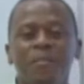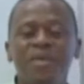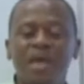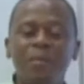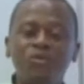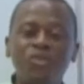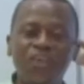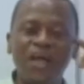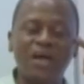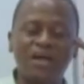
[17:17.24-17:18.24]
be able to
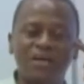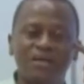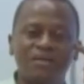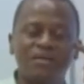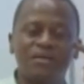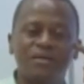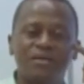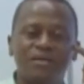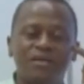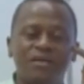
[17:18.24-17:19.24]
think
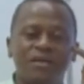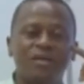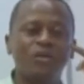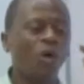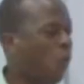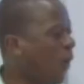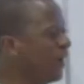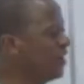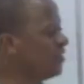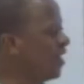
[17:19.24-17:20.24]
that
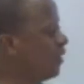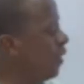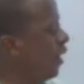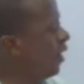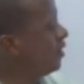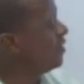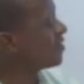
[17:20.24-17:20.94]
why did they uh,